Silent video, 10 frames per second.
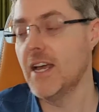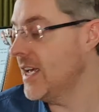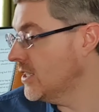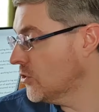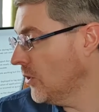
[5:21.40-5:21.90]

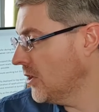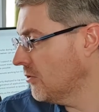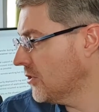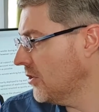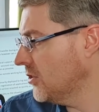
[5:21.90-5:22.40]
is going to
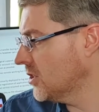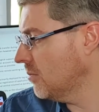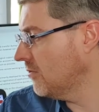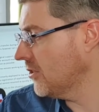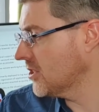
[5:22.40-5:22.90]
return to some
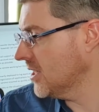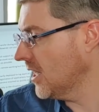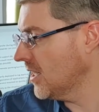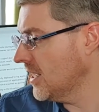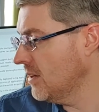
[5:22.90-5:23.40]

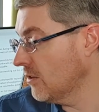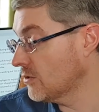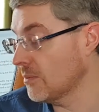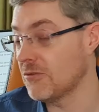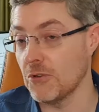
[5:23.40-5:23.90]
functionality, or
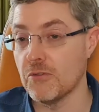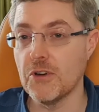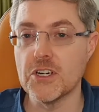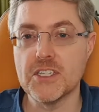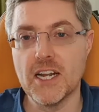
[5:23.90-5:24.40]
some full
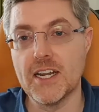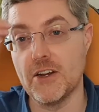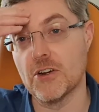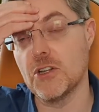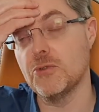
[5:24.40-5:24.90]
functionality, or
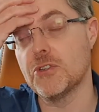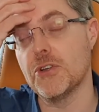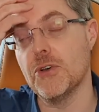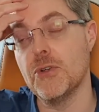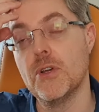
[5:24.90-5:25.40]
close to,
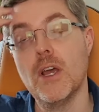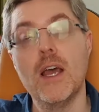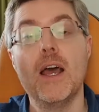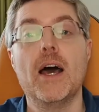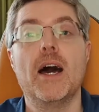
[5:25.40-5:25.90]

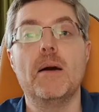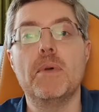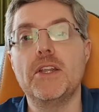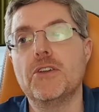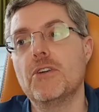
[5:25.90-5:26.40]
in
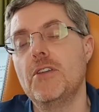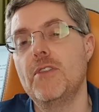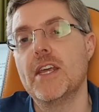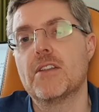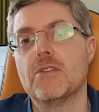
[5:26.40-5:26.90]
and around the
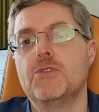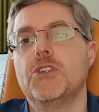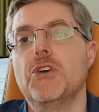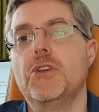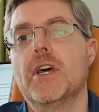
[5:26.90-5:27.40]
8th of
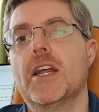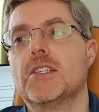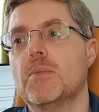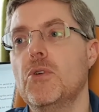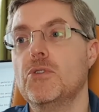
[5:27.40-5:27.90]
June. And I
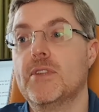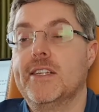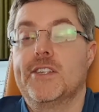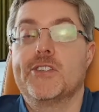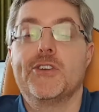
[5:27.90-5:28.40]
suppose
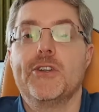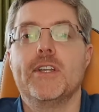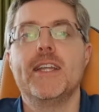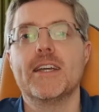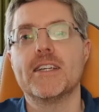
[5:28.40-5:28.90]
that's as good a
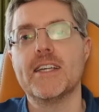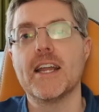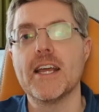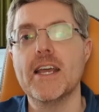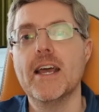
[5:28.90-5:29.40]
date as
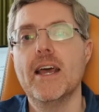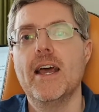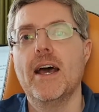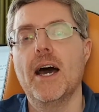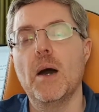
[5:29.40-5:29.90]
any
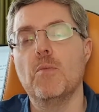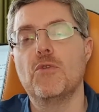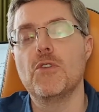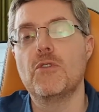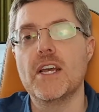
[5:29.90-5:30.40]
for
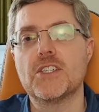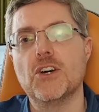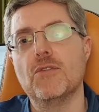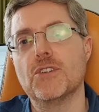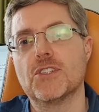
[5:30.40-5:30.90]
the rest
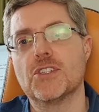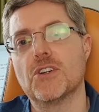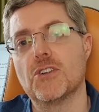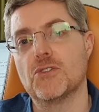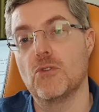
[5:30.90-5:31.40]
of us to
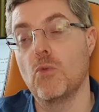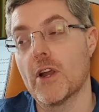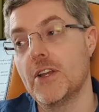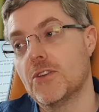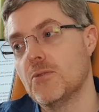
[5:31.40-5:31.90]
start sort of
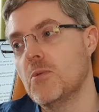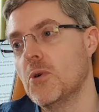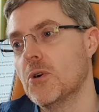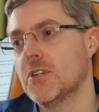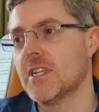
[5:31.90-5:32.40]
working
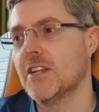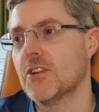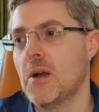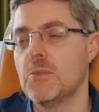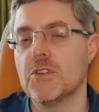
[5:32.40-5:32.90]
towards, in
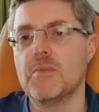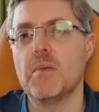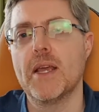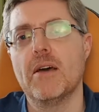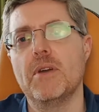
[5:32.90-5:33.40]
terms of maybe
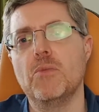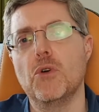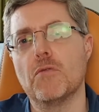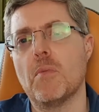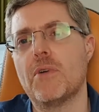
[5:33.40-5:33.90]
having more
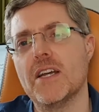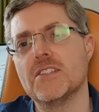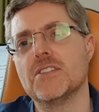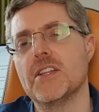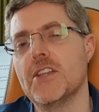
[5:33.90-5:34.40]
of a
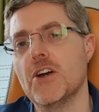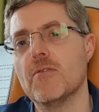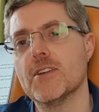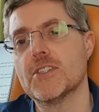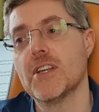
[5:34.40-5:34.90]
presence in the
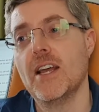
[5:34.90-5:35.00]
office,